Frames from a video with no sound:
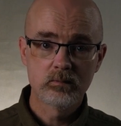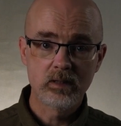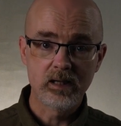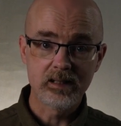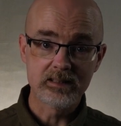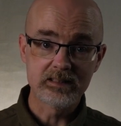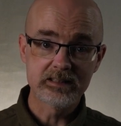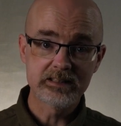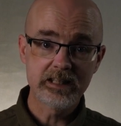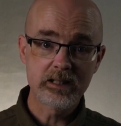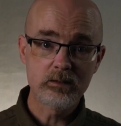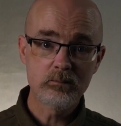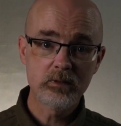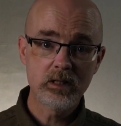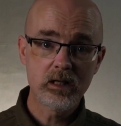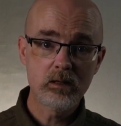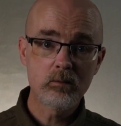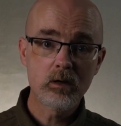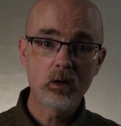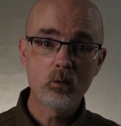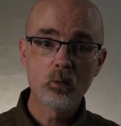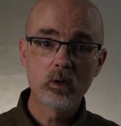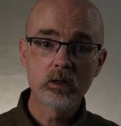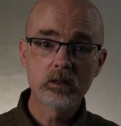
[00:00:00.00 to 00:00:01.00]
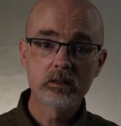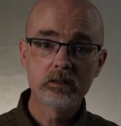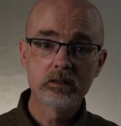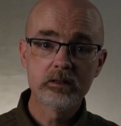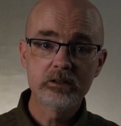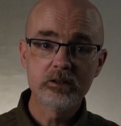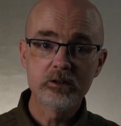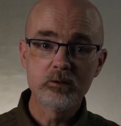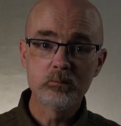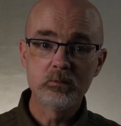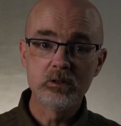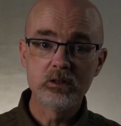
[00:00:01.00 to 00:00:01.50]
At the same time, I wanted it
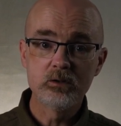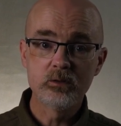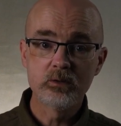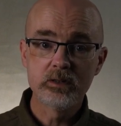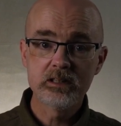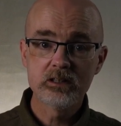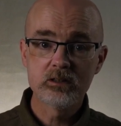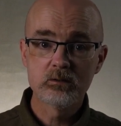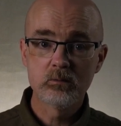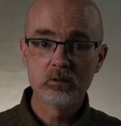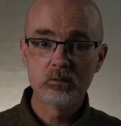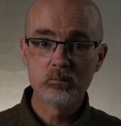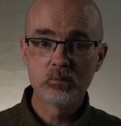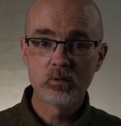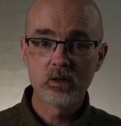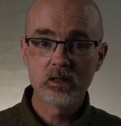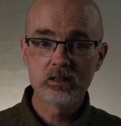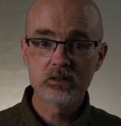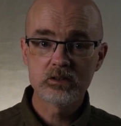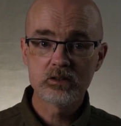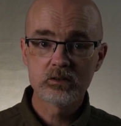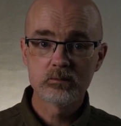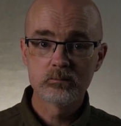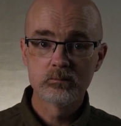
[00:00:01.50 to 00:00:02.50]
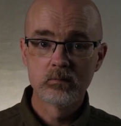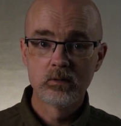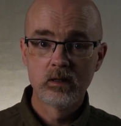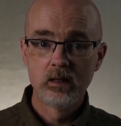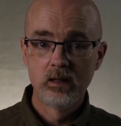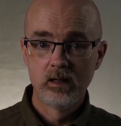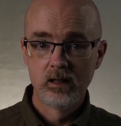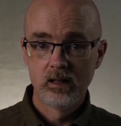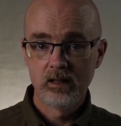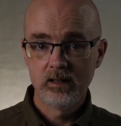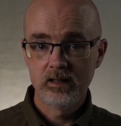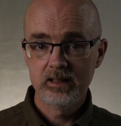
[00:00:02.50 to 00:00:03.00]
to be reasonably priced.
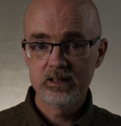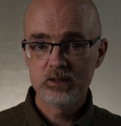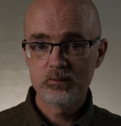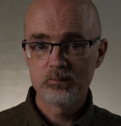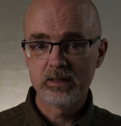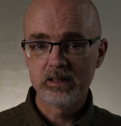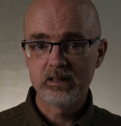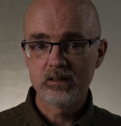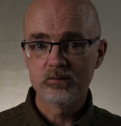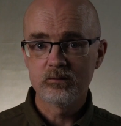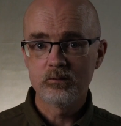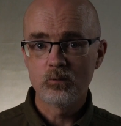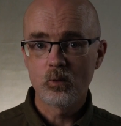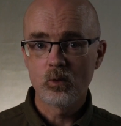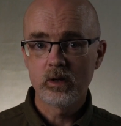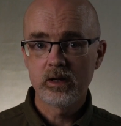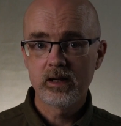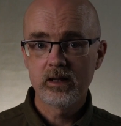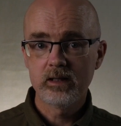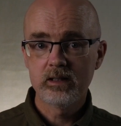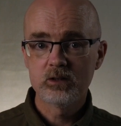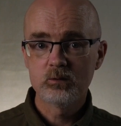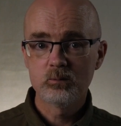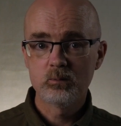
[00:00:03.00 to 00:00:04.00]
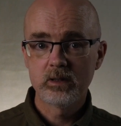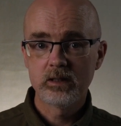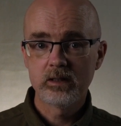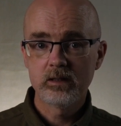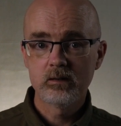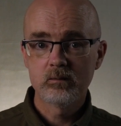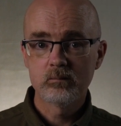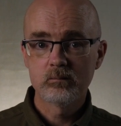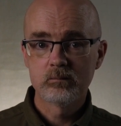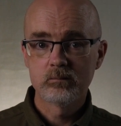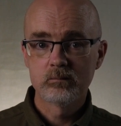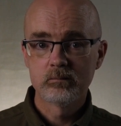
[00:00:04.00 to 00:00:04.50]
This meant a 4K display.
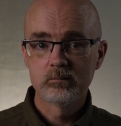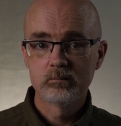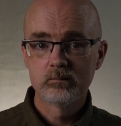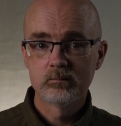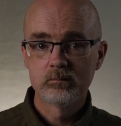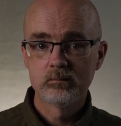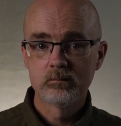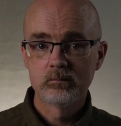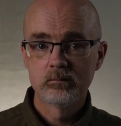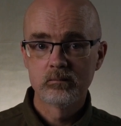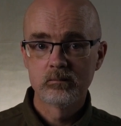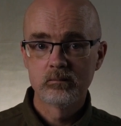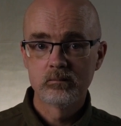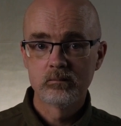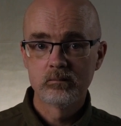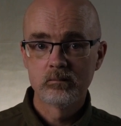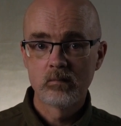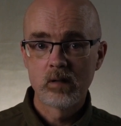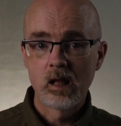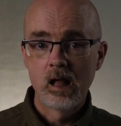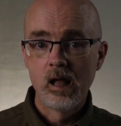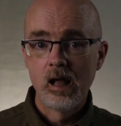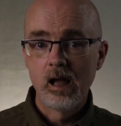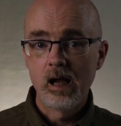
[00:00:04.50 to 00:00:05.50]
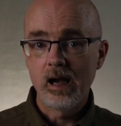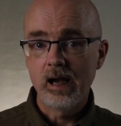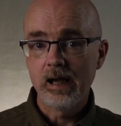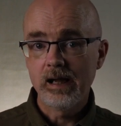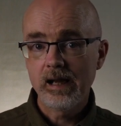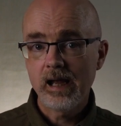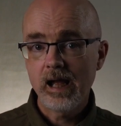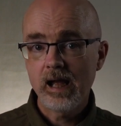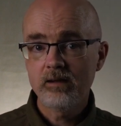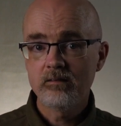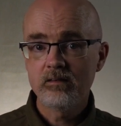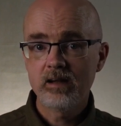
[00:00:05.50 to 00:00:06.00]
I
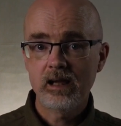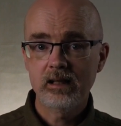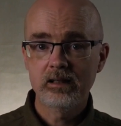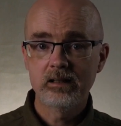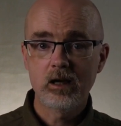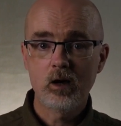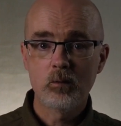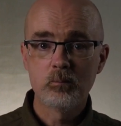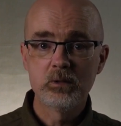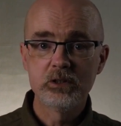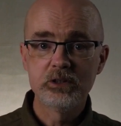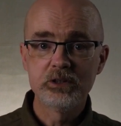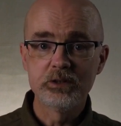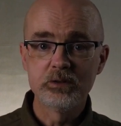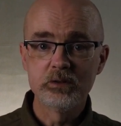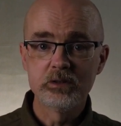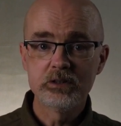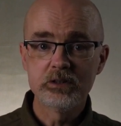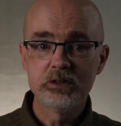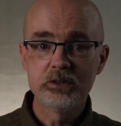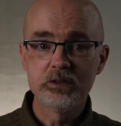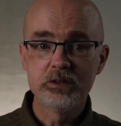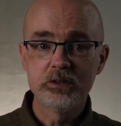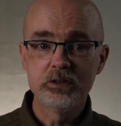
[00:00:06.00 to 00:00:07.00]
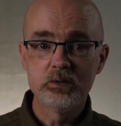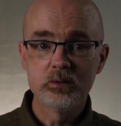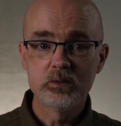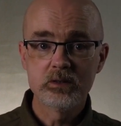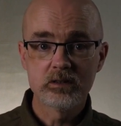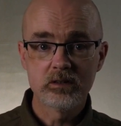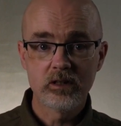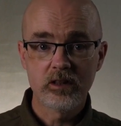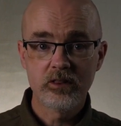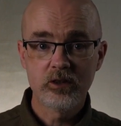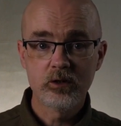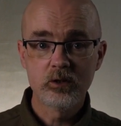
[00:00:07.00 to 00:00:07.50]
have had the opportunity to use
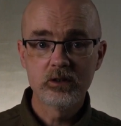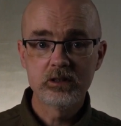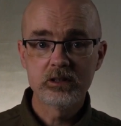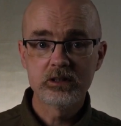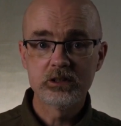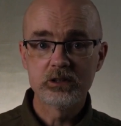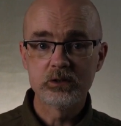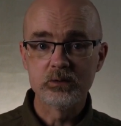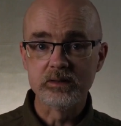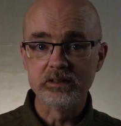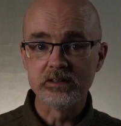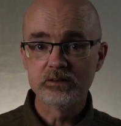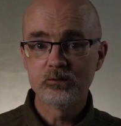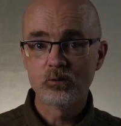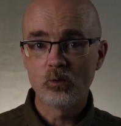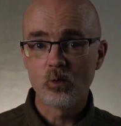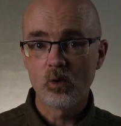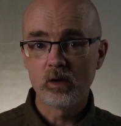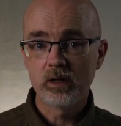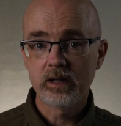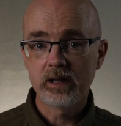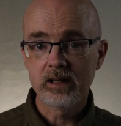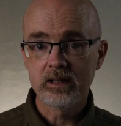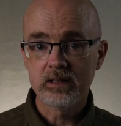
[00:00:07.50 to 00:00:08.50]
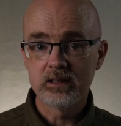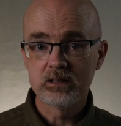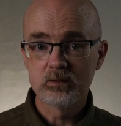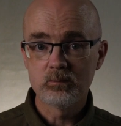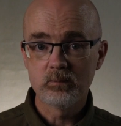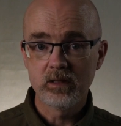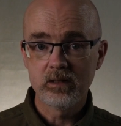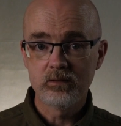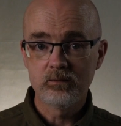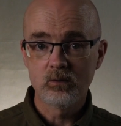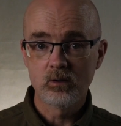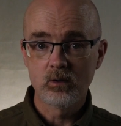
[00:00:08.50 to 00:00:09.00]
a 32-inch 4K
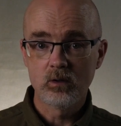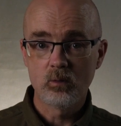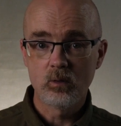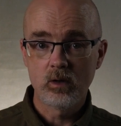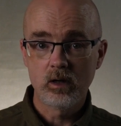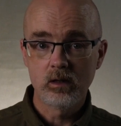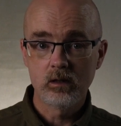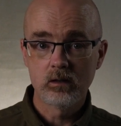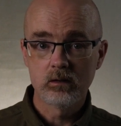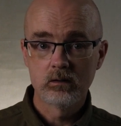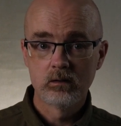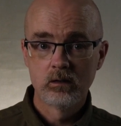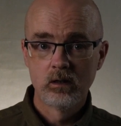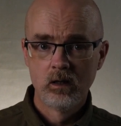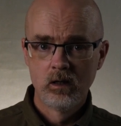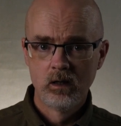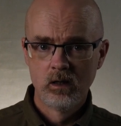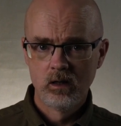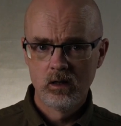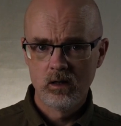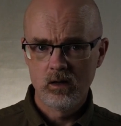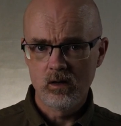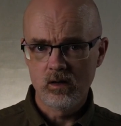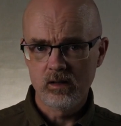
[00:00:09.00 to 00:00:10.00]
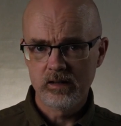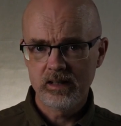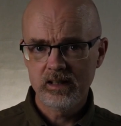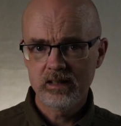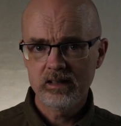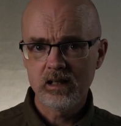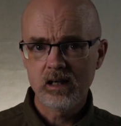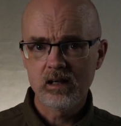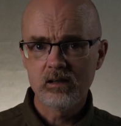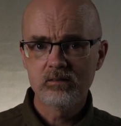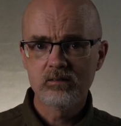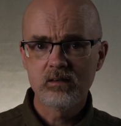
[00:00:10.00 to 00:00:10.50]
display for a while. On that,
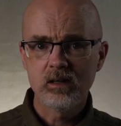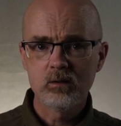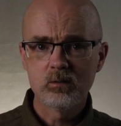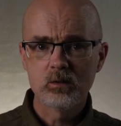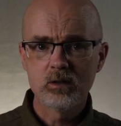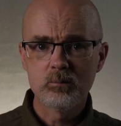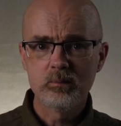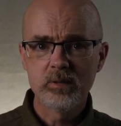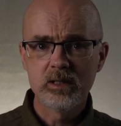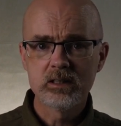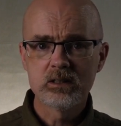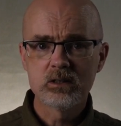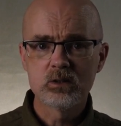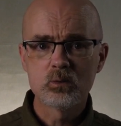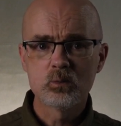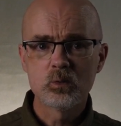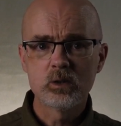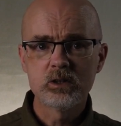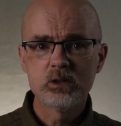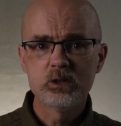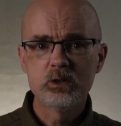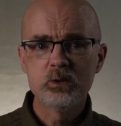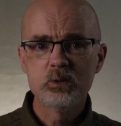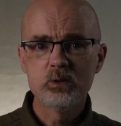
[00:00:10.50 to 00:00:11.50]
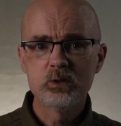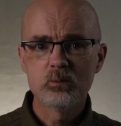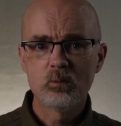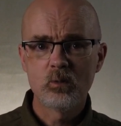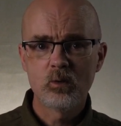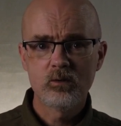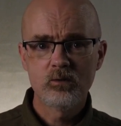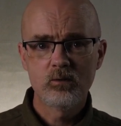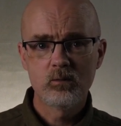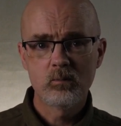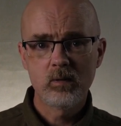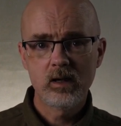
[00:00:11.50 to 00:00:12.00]
I found the pixels were too small
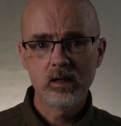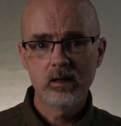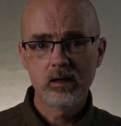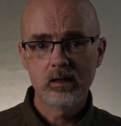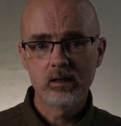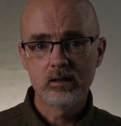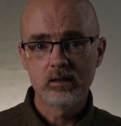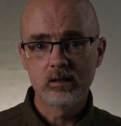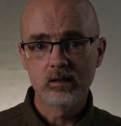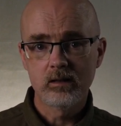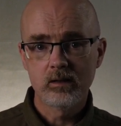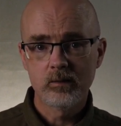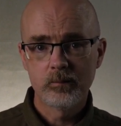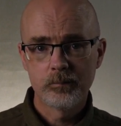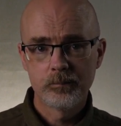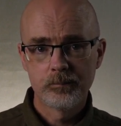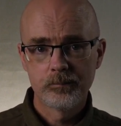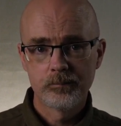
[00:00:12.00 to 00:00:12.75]
for my liking.